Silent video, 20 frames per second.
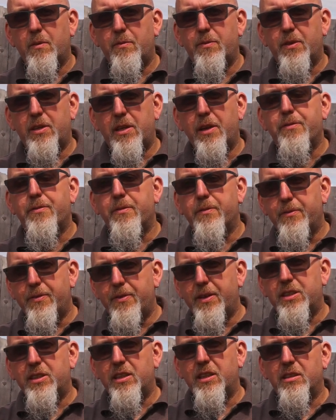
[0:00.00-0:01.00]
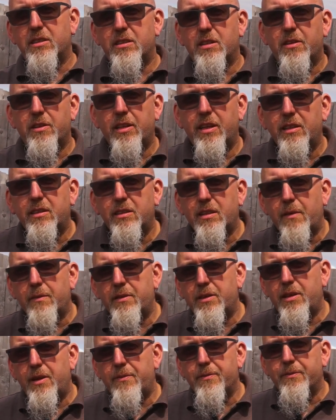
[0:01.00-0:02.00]
For different fittings, I think
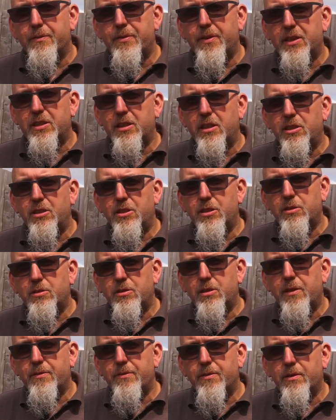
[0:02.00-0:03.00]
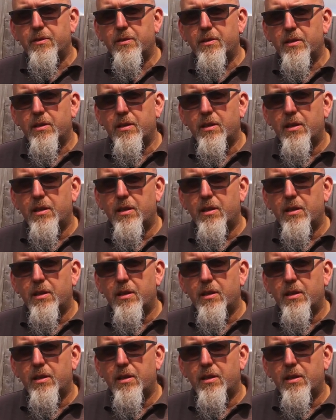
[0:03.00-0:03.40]
different fittings use different.